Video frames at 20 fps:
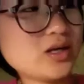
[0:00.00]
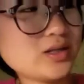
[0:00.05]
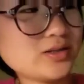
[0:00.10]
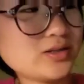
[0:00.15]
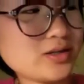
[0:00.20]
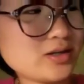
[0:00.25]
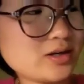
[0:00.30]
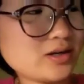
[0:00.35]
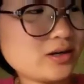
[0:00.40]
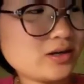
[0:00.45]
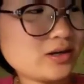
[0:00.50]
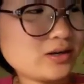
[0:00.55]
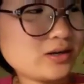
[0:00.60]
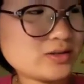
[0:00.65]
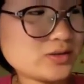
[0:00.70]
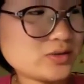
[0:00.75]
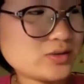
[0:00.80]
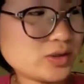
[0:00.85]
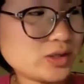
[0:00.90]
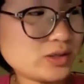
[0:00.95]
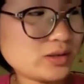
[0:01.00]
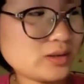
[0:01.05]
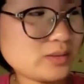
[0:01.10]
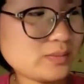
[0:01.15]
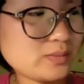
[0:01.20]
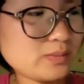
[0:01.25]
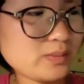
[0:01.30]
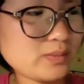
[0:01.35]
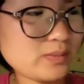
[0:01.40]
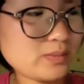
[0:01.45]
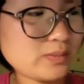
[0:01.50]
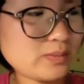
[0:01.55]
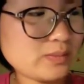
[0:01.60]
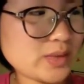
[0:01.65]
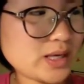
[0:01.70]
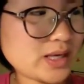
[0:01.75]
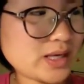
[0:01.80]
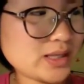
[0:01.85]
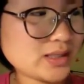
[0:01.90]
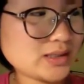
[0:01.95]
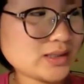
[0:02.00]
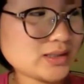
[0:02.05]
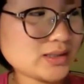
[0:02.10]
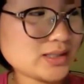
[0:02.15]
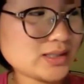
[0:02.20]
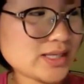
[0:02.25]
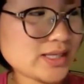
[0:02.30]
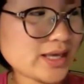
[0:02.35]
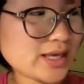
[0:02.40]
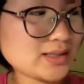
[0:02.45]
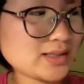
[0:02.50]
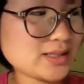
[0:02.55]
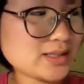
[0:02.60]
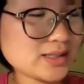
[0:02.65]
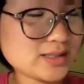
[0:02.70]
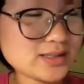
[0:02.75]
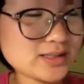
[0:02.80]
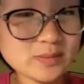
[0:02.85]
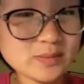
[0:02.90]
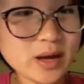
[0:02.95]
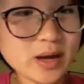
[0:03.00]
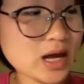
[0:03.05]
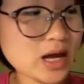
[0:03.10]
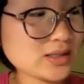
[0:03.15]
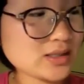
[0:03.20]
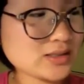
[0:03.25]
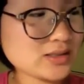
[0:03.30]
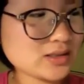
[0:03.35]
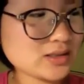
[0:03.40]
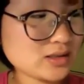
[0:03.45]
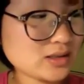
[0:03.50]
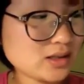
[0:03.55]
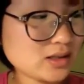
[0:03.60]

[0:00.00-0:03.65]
there are 3 main tenses: past,